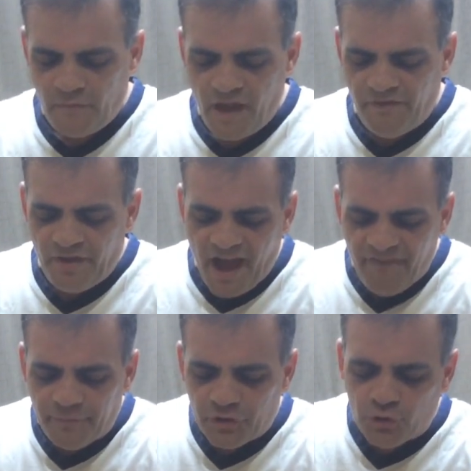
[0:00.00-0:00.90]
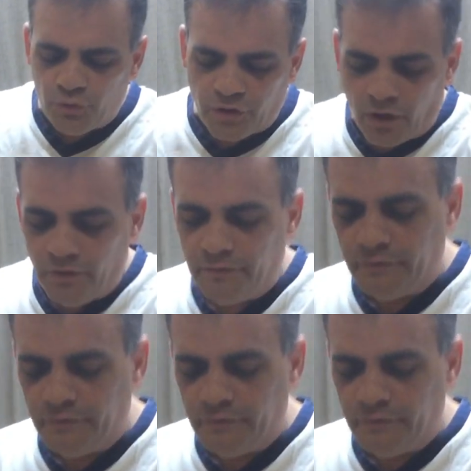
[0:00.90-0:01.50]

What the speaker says: If you have prosciutto,